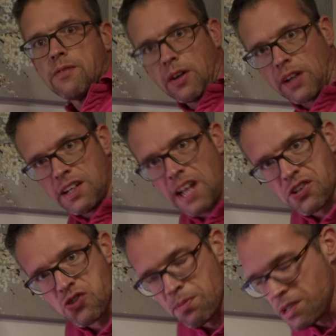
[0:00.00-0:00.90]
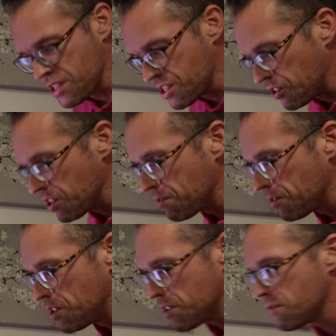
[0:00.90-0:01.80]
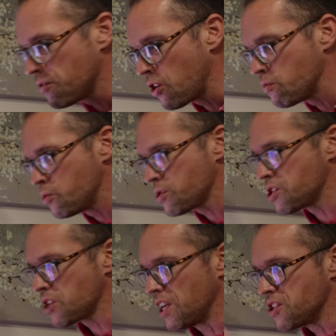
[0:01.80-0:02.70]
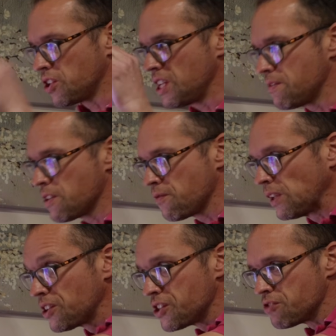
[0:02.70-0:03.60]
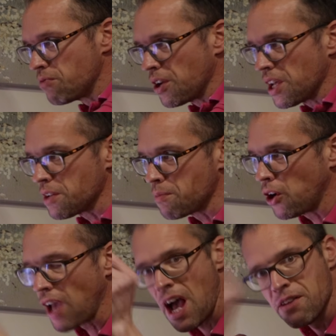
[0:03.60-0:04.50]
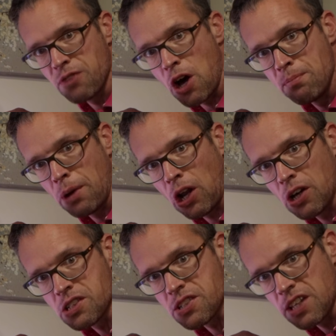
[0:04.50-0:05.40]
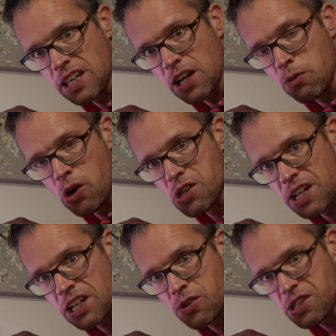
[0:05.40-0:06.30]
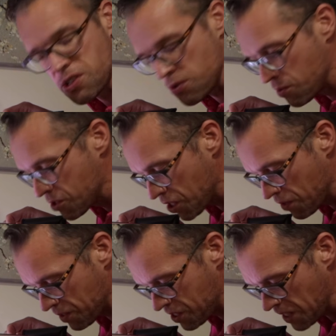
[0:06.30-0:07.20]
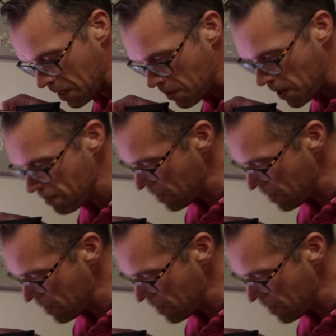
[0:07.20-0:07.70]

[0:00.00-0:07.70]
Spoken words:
Okay, next job is to siphon for our water change. I leave the filters running, but I have unplugged the Aquascape crystal surface skimmer.